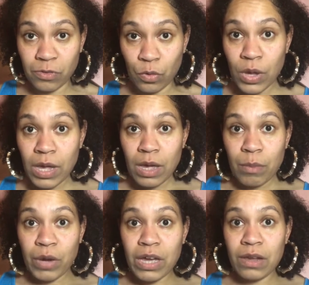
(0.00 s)
So
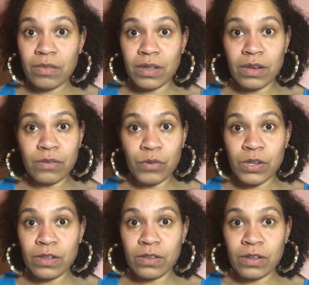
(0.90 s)
my thing
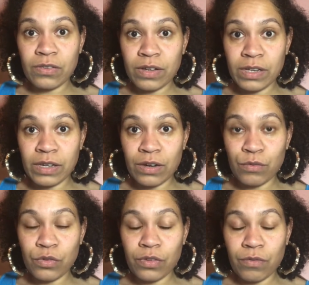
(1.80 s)
with it is not that it
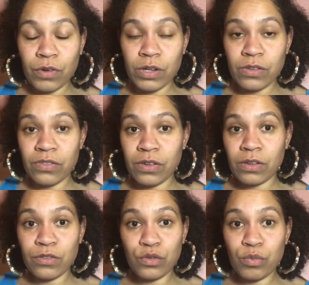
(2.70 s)
was unrealistic
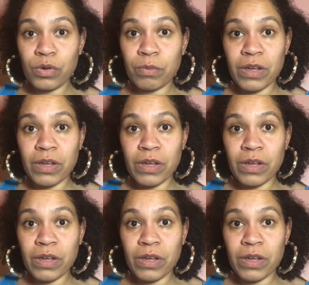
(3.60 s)
and stupid.